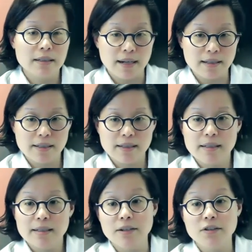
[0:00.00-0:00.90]

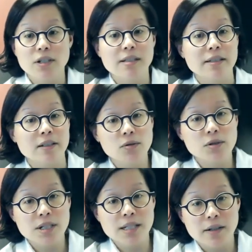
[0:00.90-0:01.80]
tests, such as an
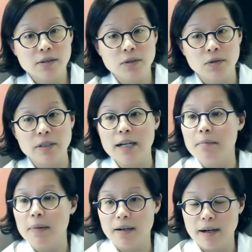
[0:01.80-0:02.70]
ultrasound or
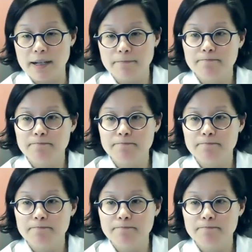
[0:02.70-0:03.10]
MRI.